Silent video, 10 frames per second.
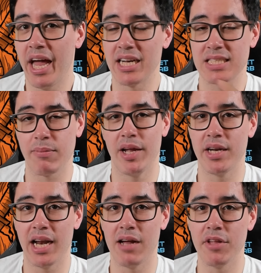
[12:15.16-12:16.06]

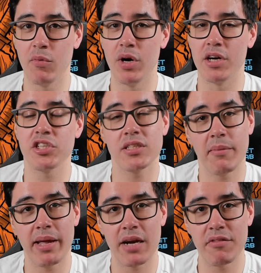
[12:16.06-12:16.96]
explaining how they work, just to
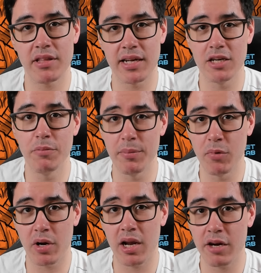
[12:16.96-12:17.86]
make everything a little bit
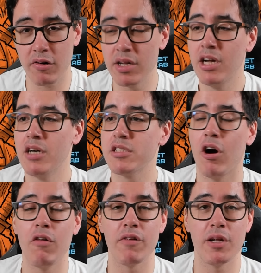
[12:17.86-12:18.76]
more clearer. So
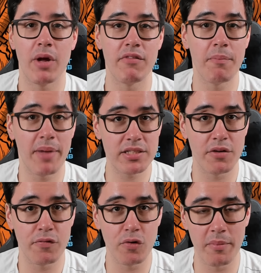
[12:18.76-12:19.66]
hopefully we have a better
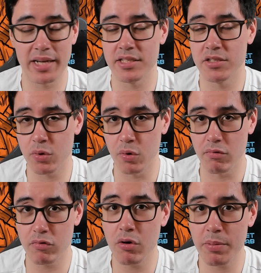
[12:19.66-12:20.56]
formatted core
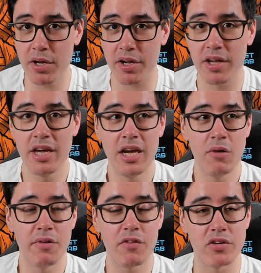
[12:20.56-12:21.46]
rulebook.
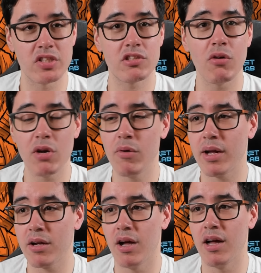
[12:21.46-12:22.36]
We've got solo
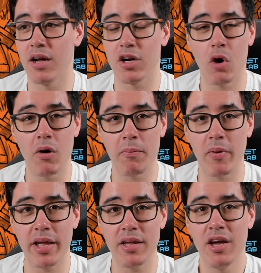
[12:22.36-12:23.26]
and co-op
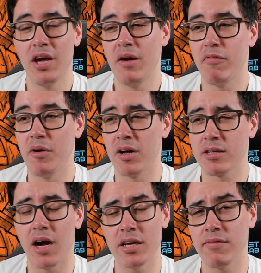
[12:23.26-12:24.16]
play for
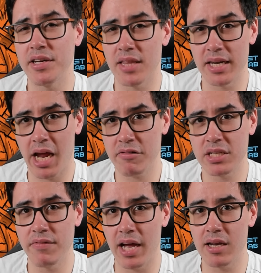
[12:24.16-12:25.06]
kind of like the
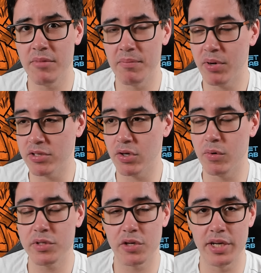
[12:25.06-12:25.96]
narrative element, but to
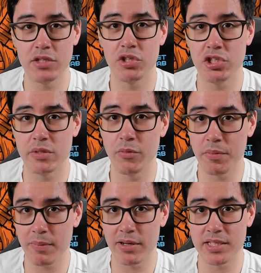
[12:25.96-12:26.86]
also introduce more
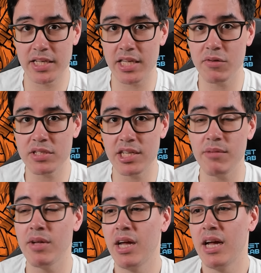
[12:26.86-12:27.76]
people into Kill
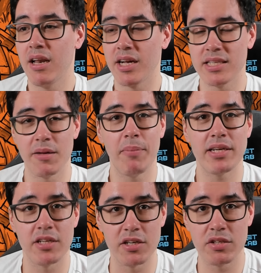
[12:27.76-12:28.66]
Team, like as a
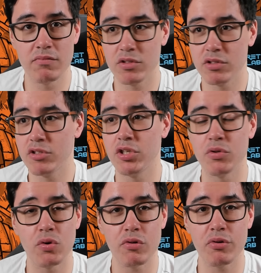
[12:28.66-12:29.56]
better
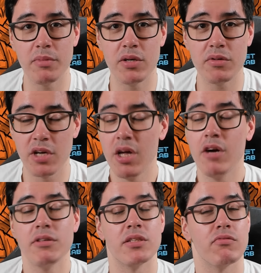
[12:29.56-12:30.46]
tutorial mode,
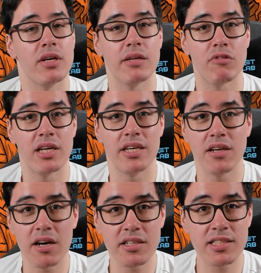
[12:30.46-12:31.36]
which is really, really
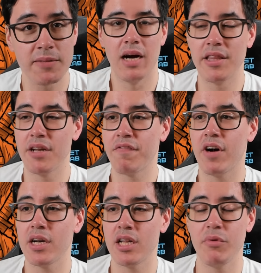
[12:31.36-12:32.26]
nice. And then
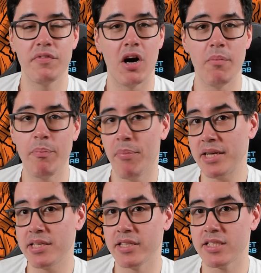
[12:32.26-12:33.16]
finally, we've got a
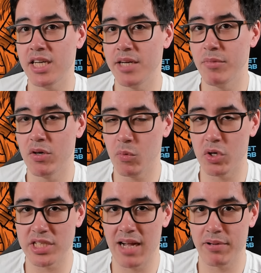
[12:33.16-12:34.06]
better statement on
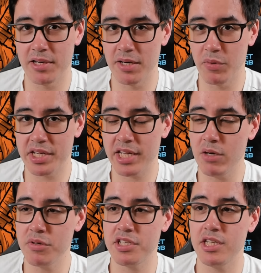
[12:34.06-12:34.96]
what's happening with
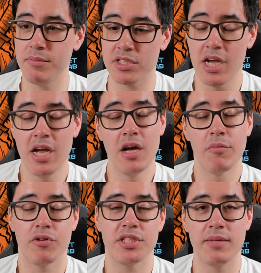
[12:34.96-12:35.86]
kill teams.
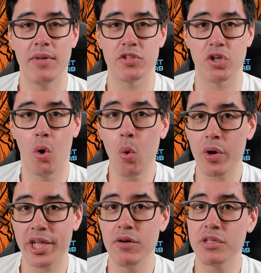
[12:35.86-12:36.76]
Pretty much all
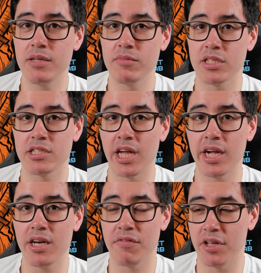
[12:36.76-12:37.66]
kill teams are
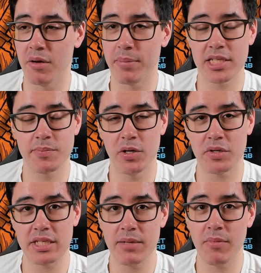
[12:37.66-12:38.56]
staying if they're a Bespoke
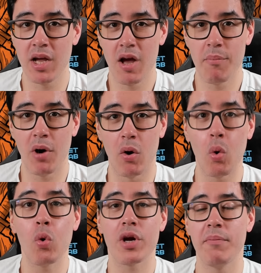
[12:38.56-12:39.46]
team, but
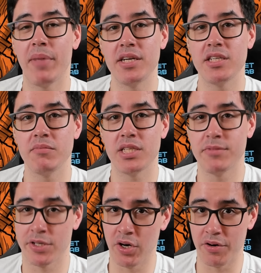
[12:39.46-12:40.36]
all Compendium
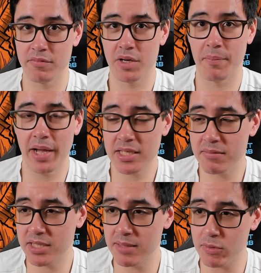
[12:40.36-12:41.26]
teams are gone.
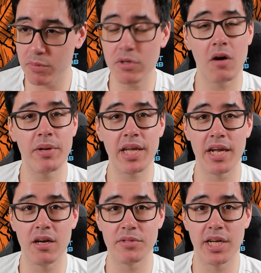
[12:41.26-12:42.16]
Compendium teams will not be
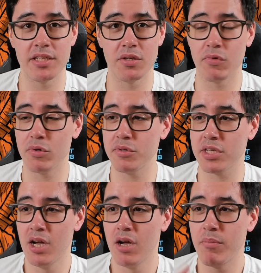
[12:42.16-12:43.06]
getting updated rules,
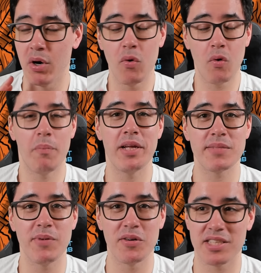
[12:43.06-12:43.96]
but all
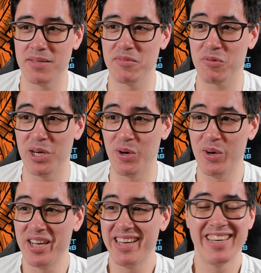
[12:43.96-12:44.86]
Bespoke teams will.
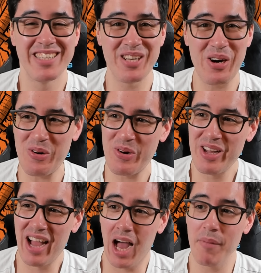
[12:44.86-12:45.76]
So,
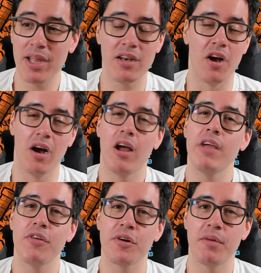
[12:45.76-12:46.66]
I mean, look,
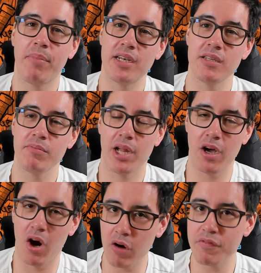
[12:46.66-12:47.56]
if you're a Compendium player,
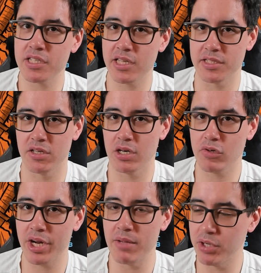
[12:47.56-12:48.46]
obviously it's not
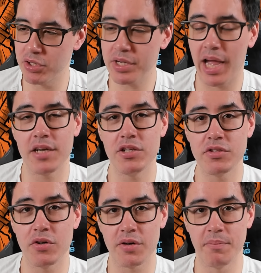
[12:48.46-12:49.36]
great, but you can use
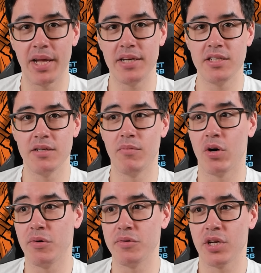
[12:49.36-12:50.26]
your Compendium
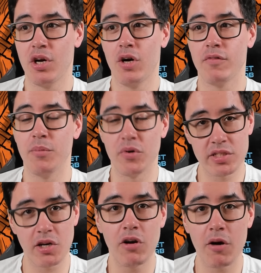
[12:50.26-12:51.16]
models for more
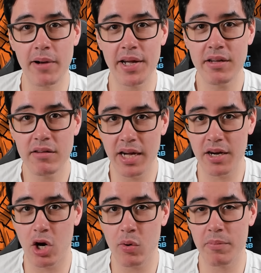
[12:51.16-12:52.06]
solo play
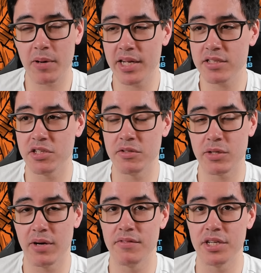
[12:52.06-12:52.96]
and co-op play, so you
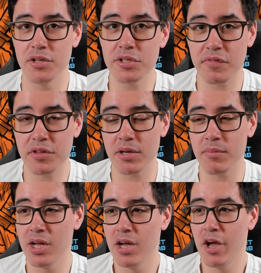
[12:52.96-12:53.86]
still have a use for them.